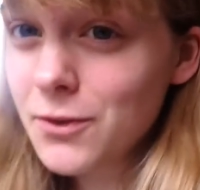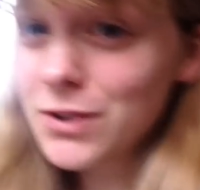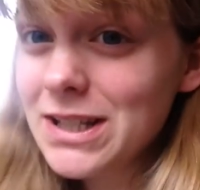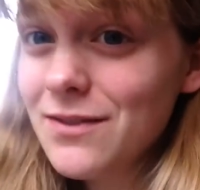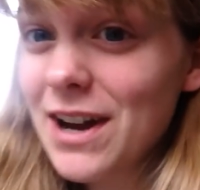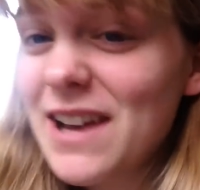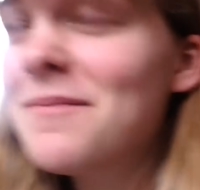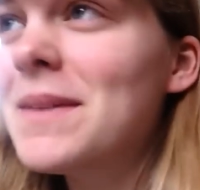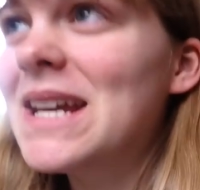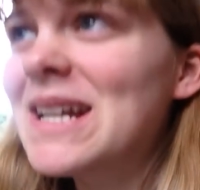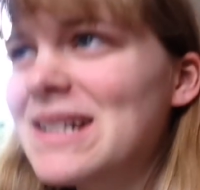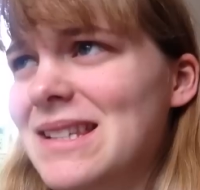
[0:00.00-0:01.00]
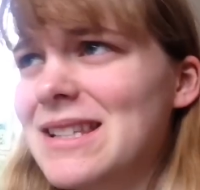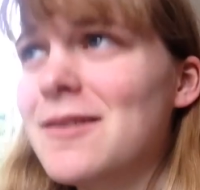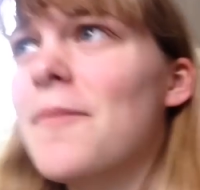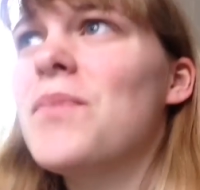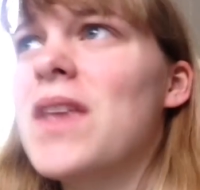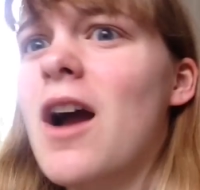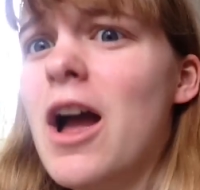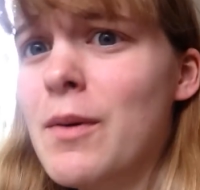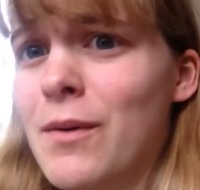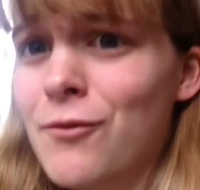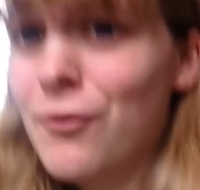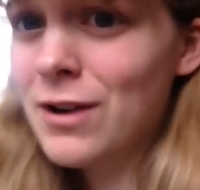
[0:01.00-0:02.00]
45 minutes. I
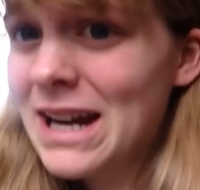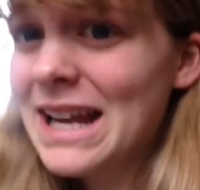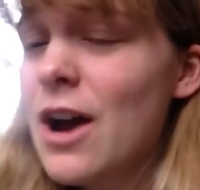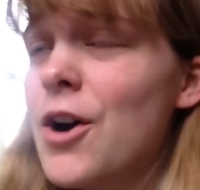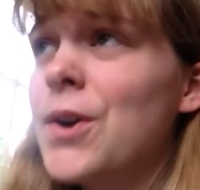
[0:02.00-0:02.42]
went really